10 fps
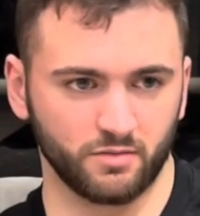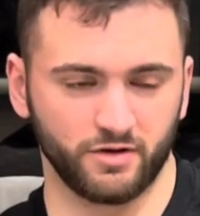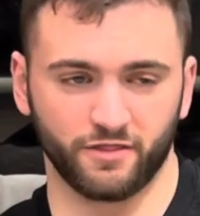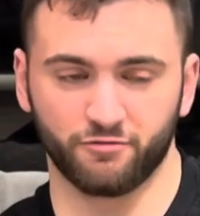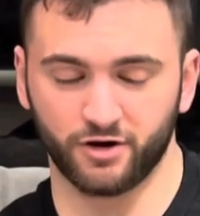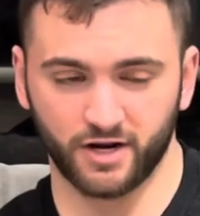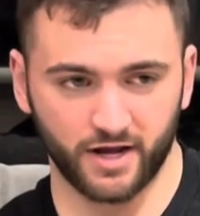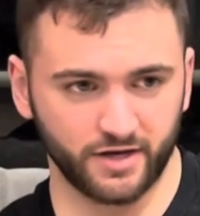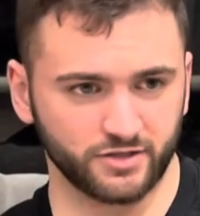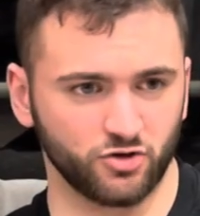3
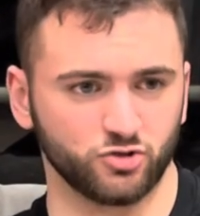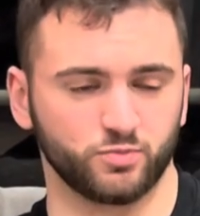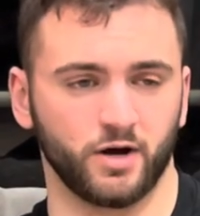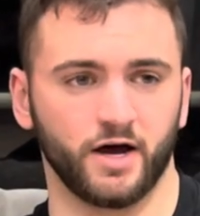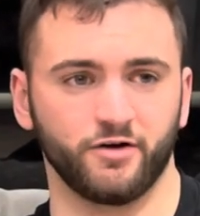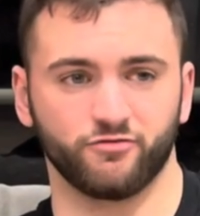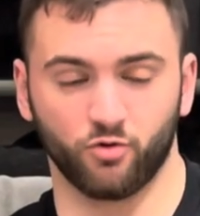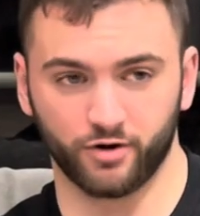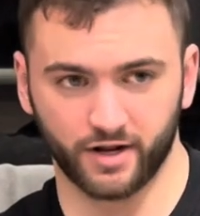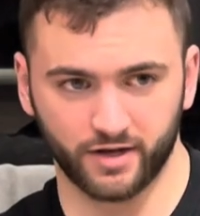days goes by,
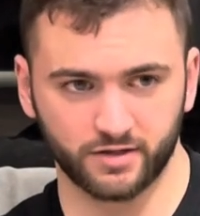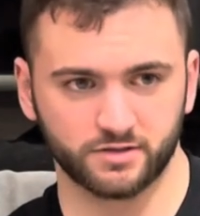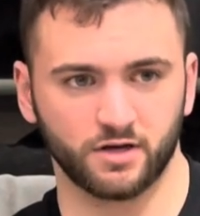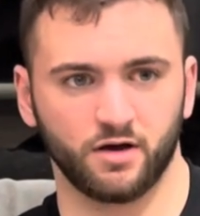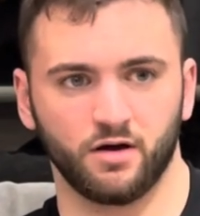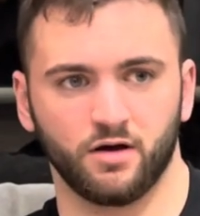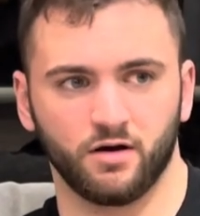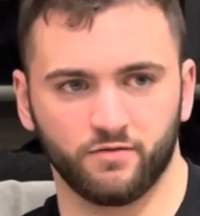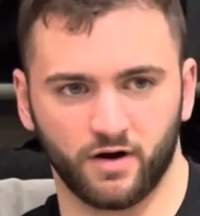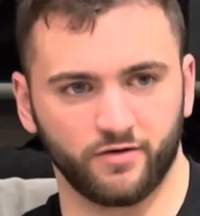4 days,
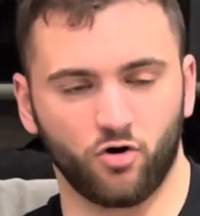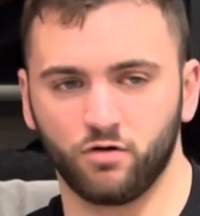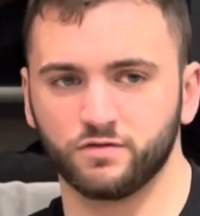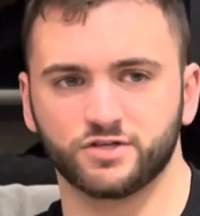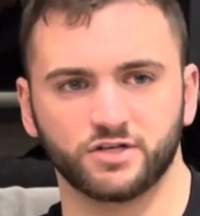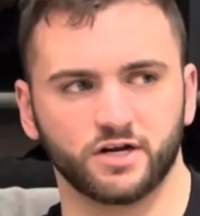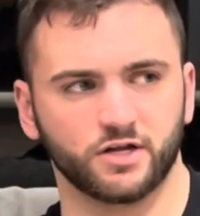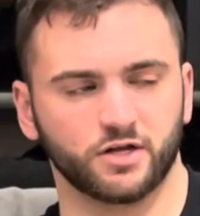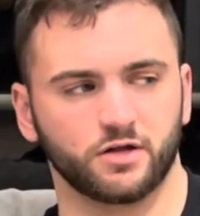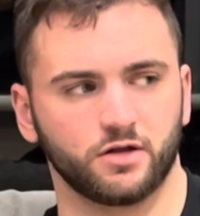5. All of a
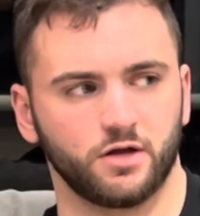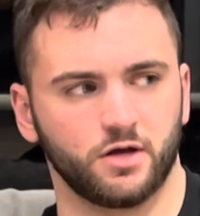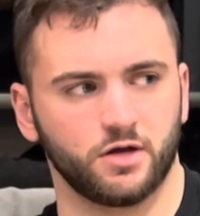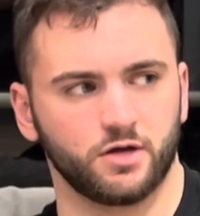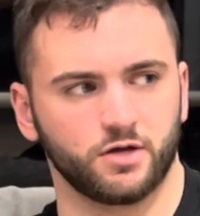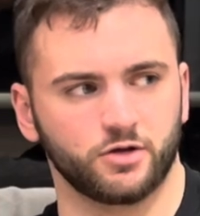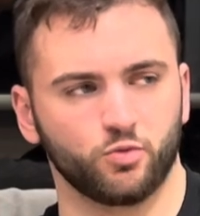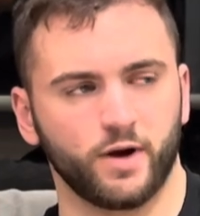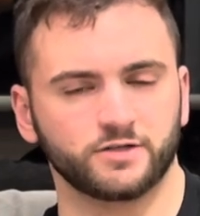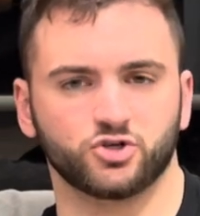sudden, you're
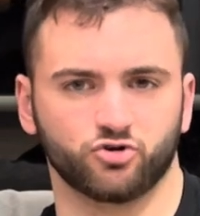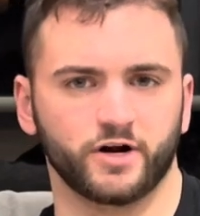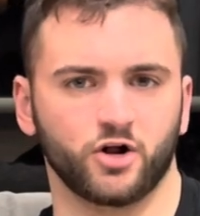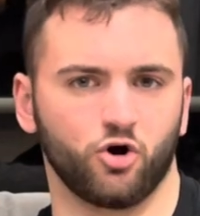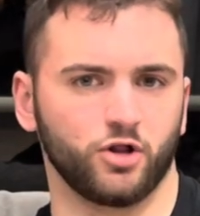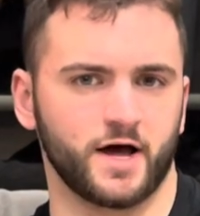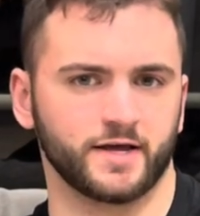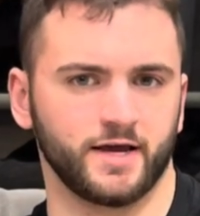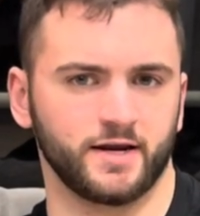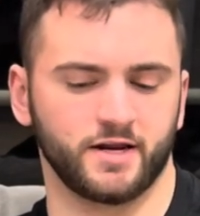back to training all that
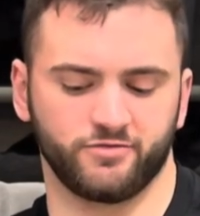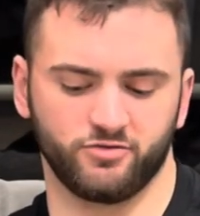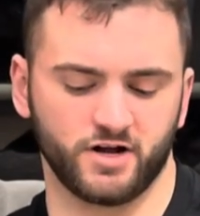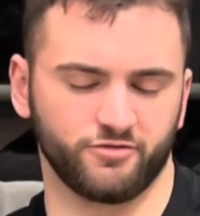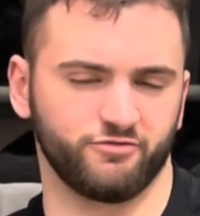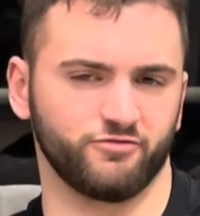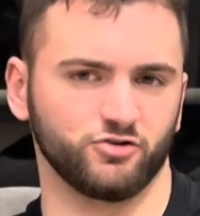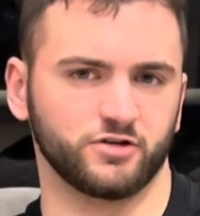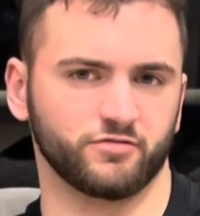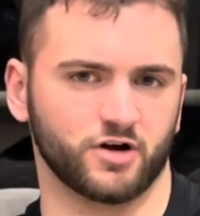again. And if you're not
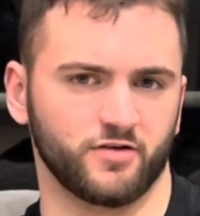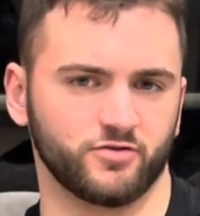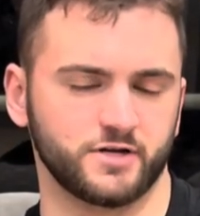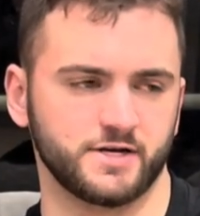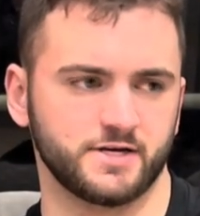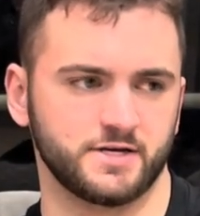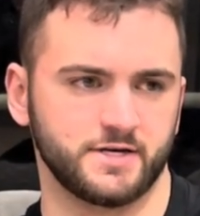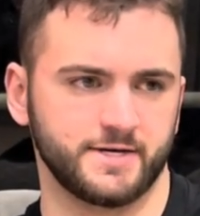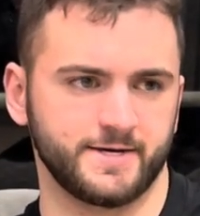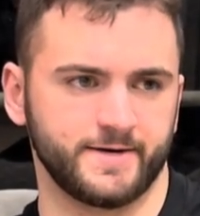fully recovered,
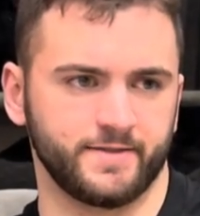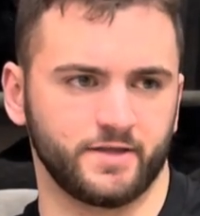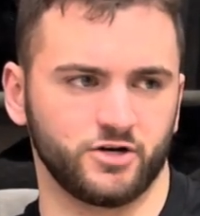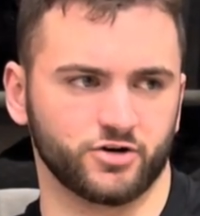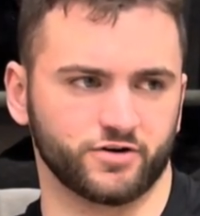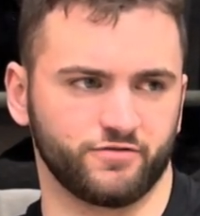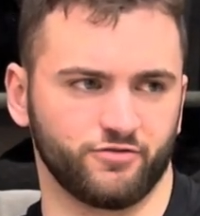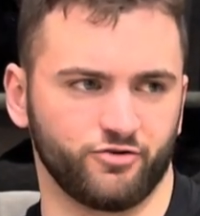then you're gonna fall